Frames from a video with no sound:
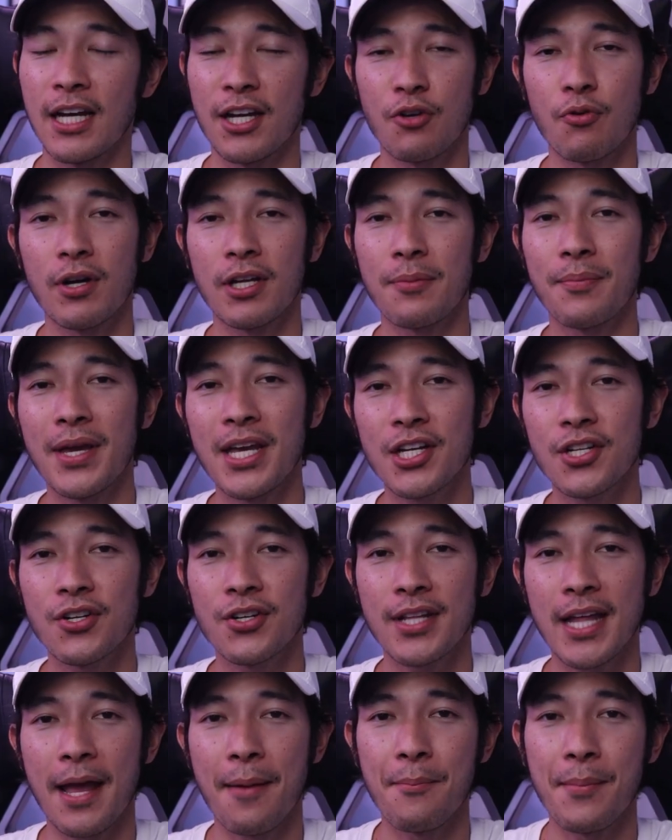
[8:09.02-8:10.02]
Now you want to make sure
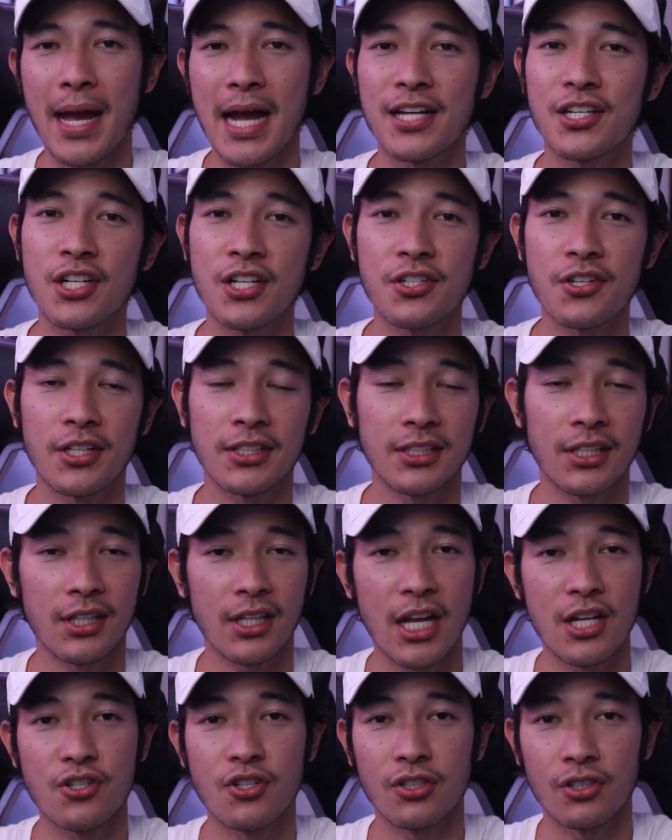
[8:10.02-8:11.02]
that matches on the
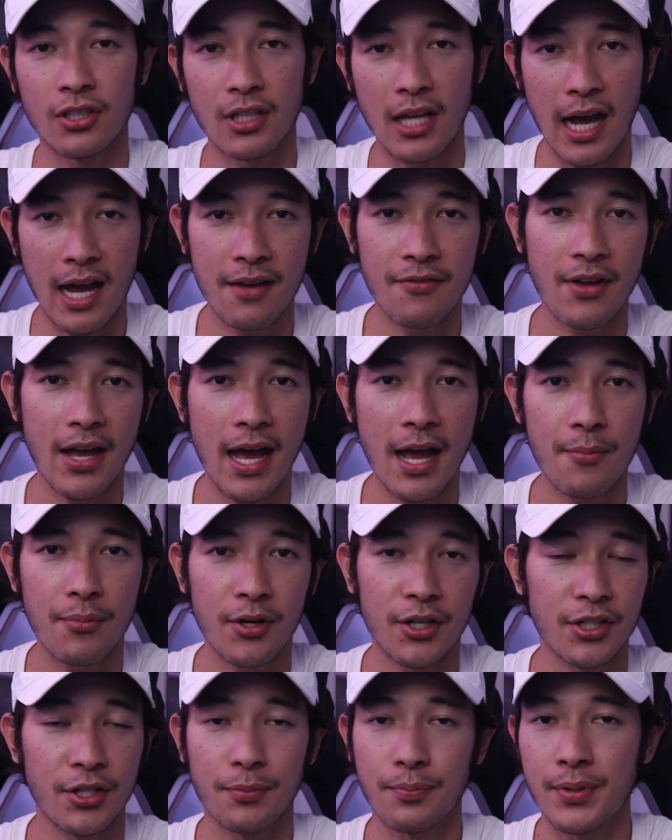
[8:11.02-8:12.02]
Ledger Live app
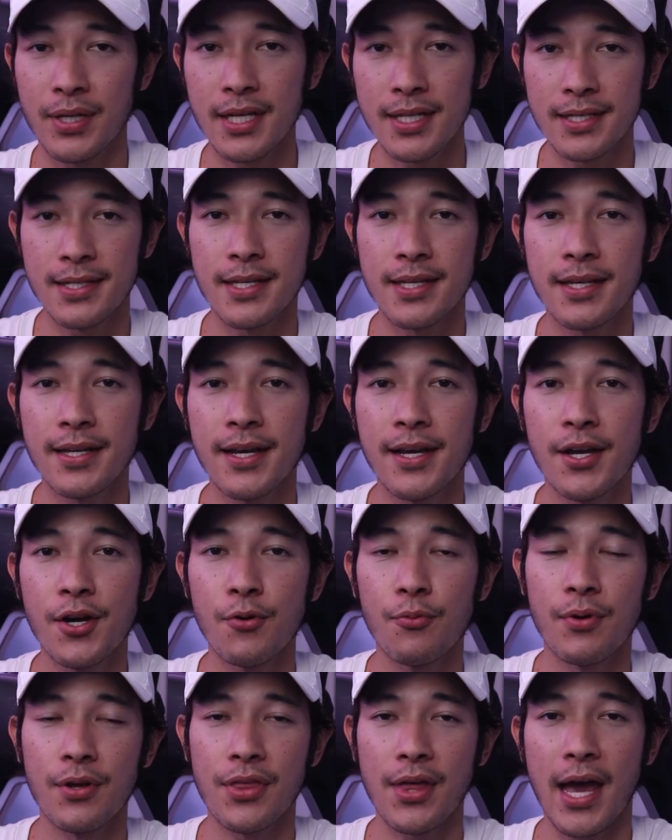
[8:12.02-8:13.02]
on your P C
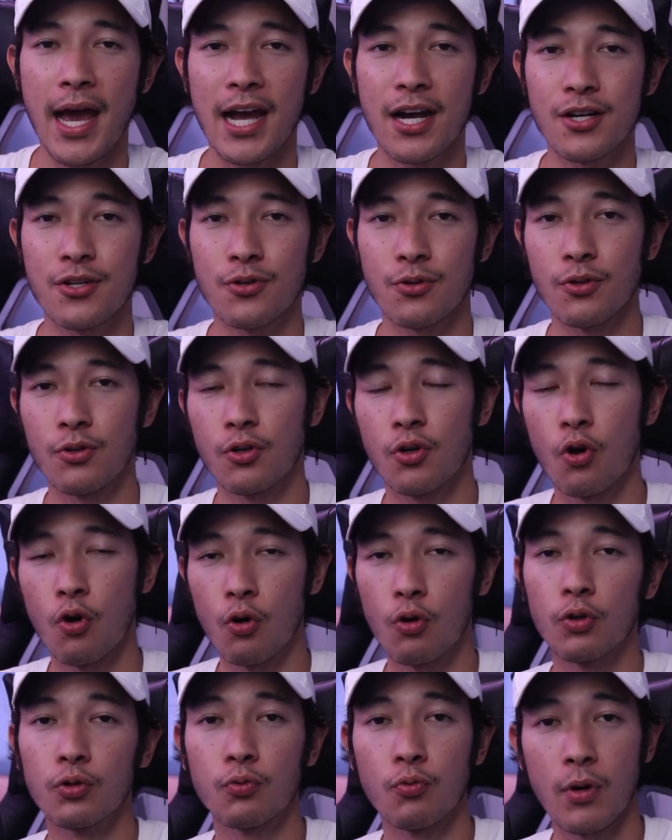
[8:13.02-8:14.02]
with the actual
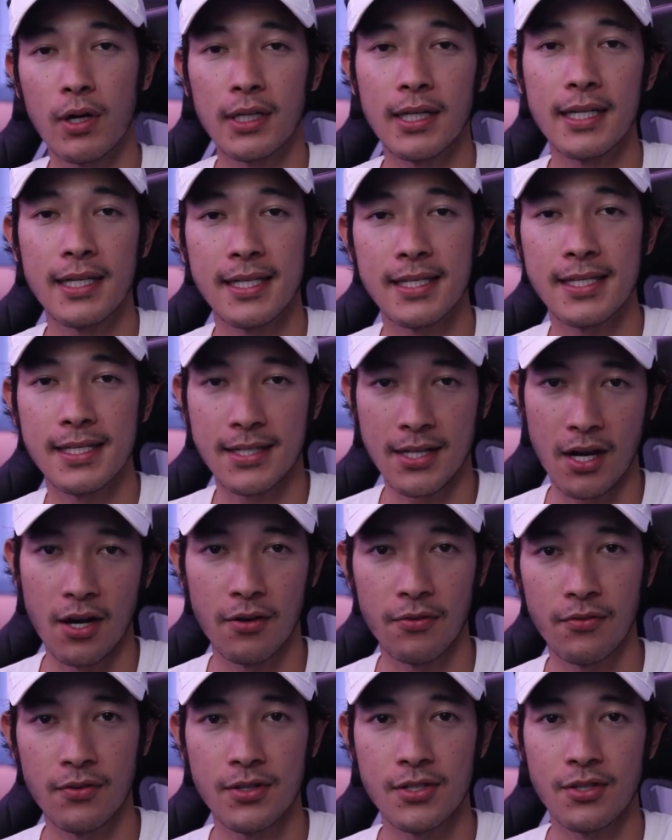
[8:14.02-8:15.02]
cold wallet
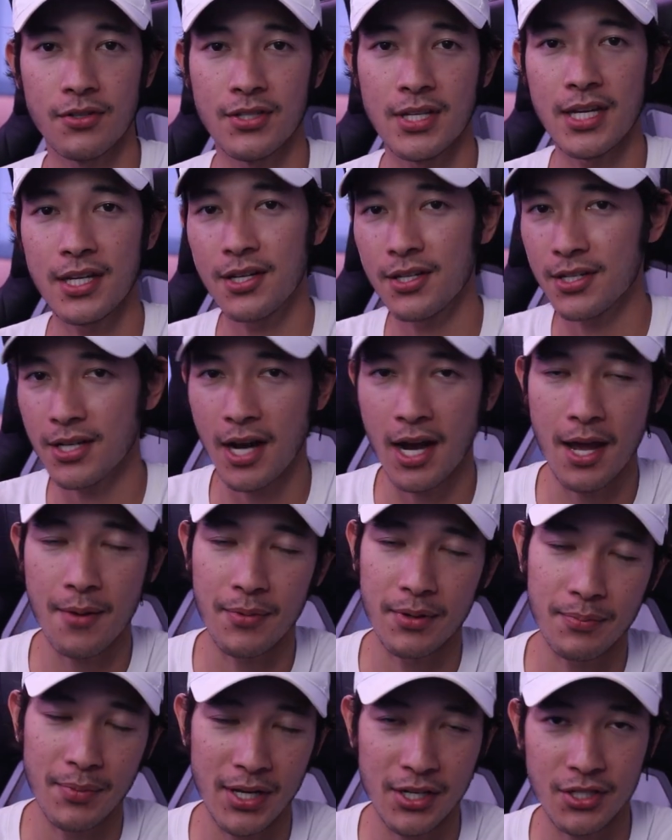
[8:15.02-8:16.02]
itself. So take your time
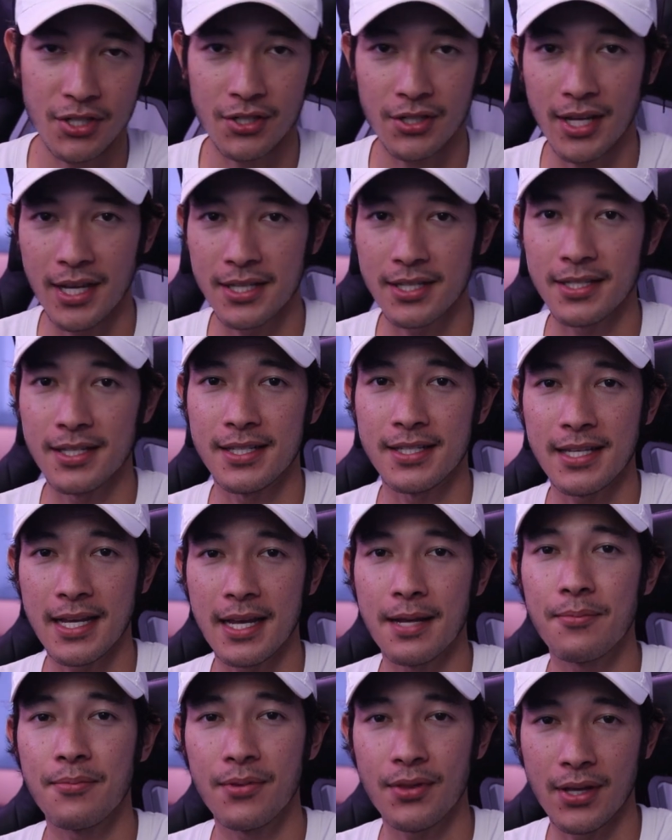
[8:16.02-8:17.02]
and make sure that's the
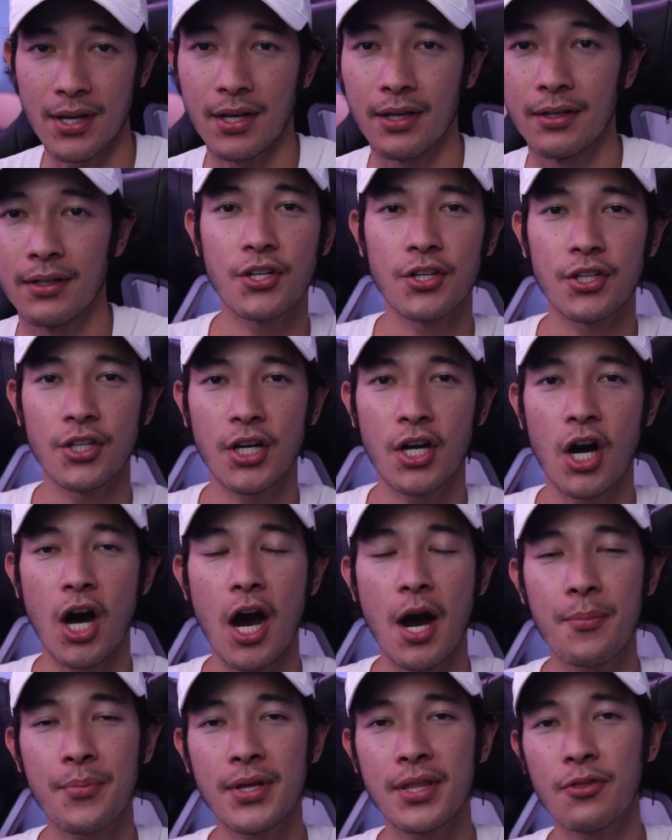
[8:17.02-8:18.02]
same thing. You're going to
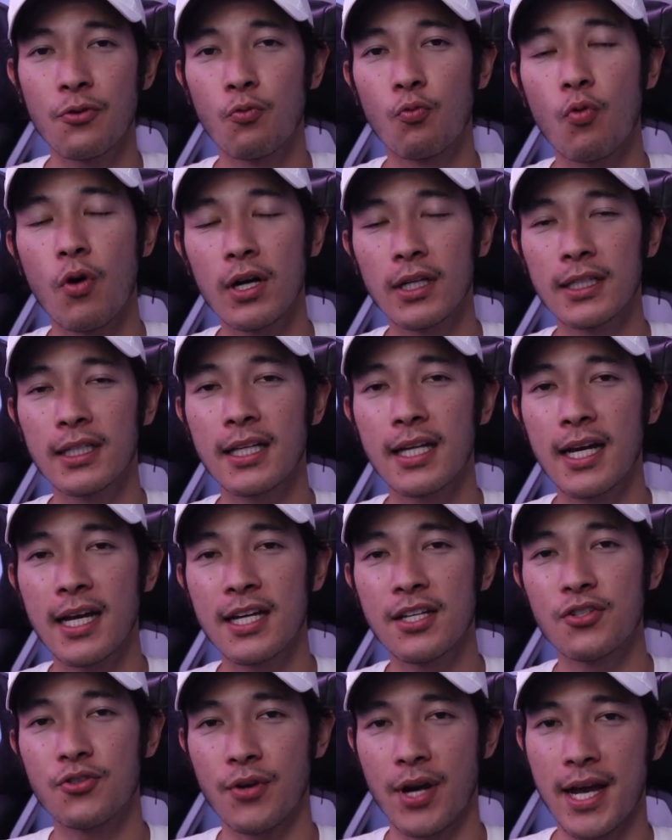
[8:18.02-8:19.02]
copy the wallet
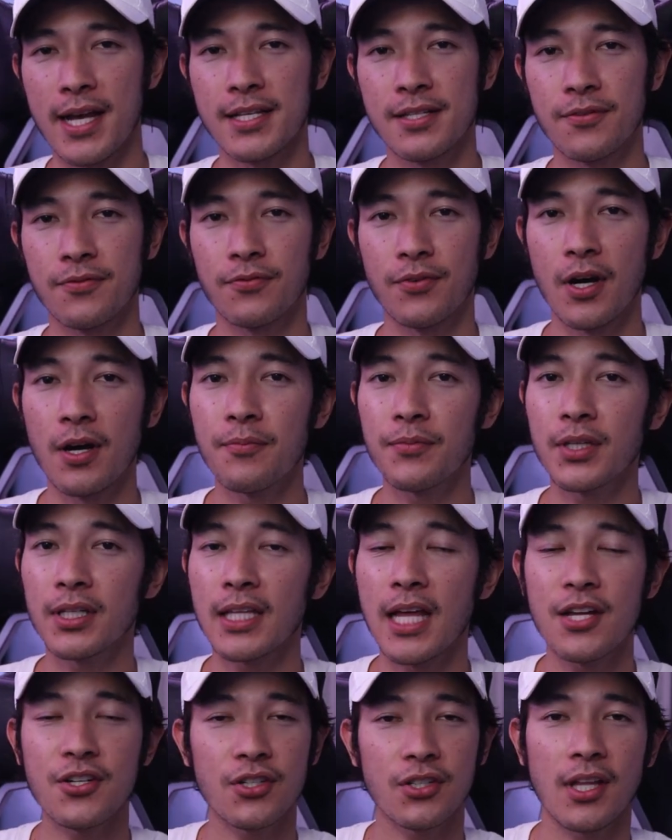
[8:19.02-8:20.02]
address from the
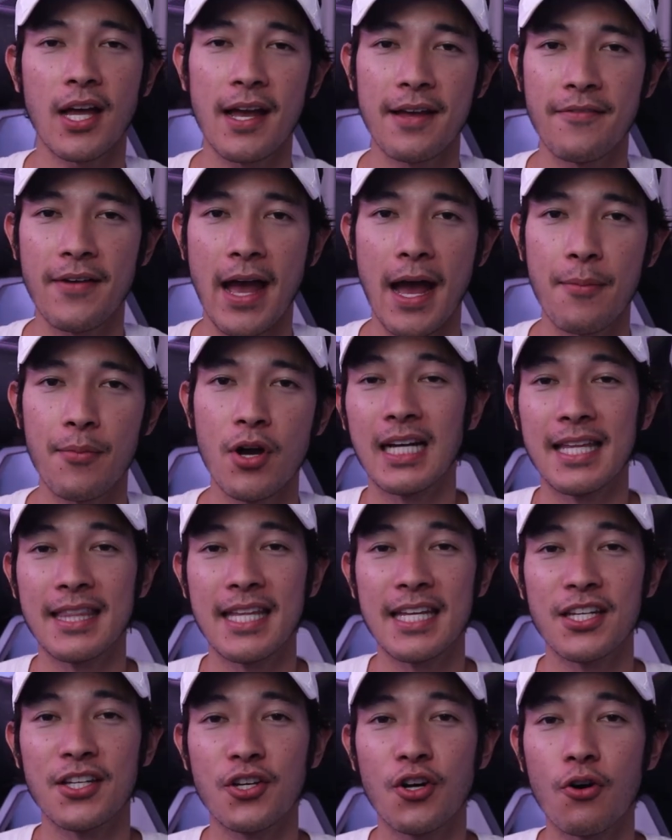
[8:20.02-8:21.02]
Ledger Live app, and
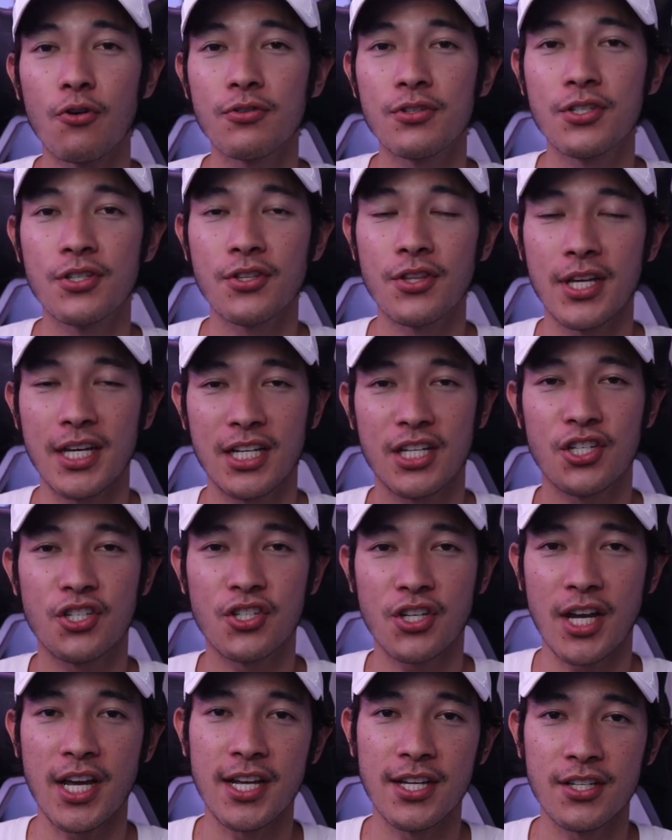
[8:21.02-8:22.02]
then you go to the
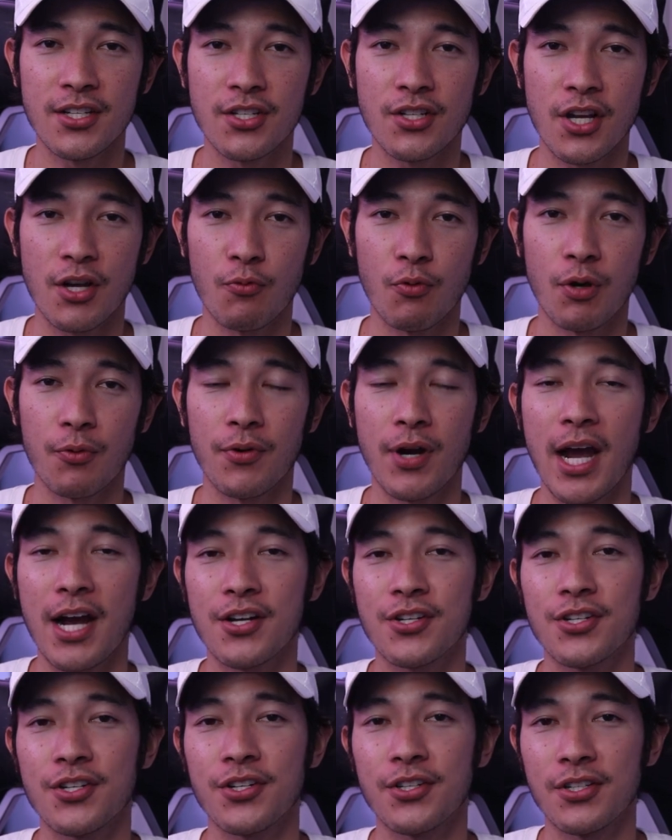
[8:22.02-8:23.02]
exchange where we're
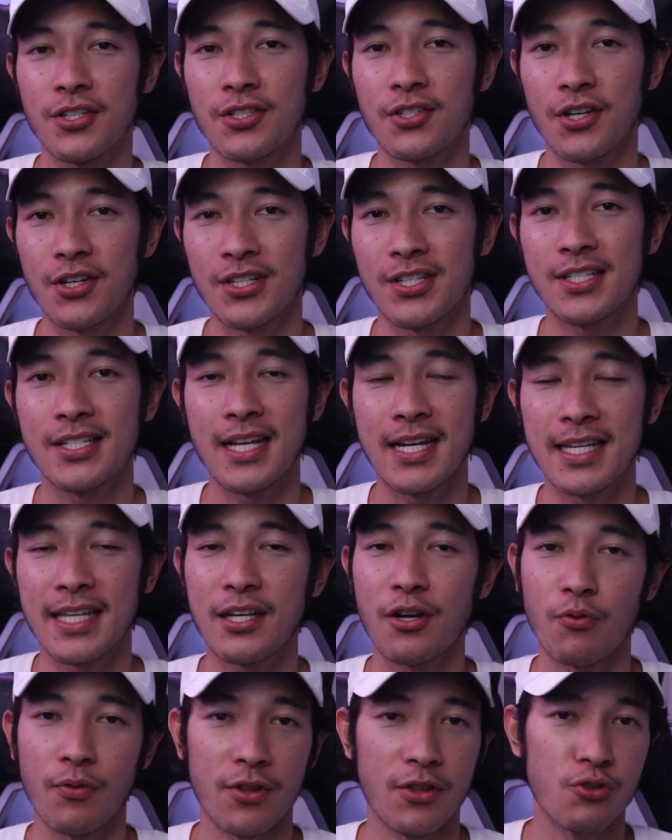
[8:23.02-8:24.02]
actually going to start sending
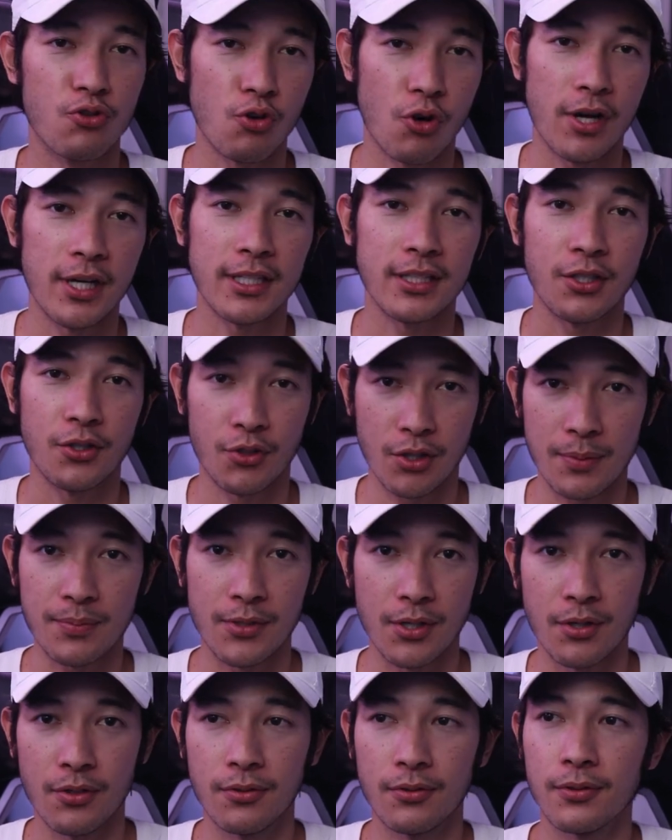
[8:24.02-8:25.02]
or withdrawing the
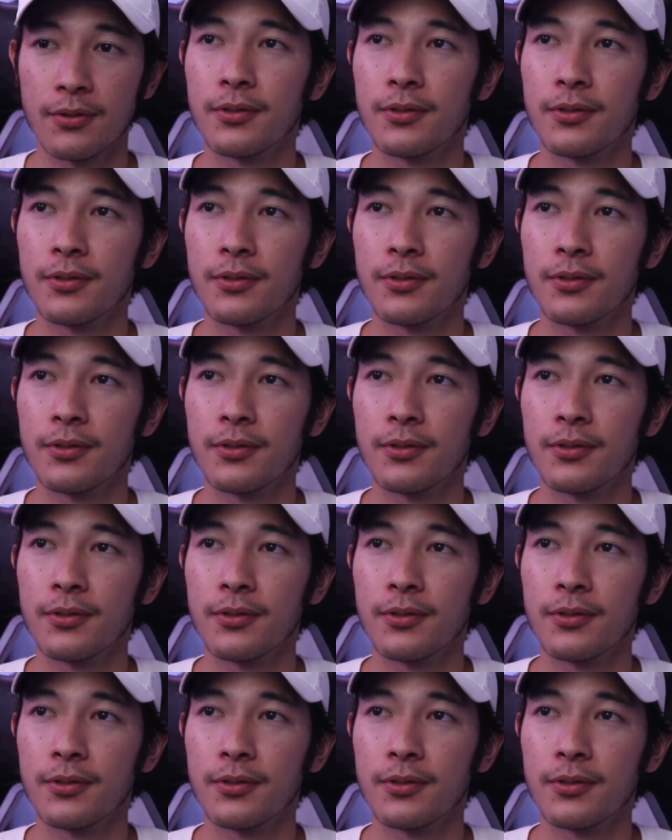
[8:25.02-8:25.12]
crypto.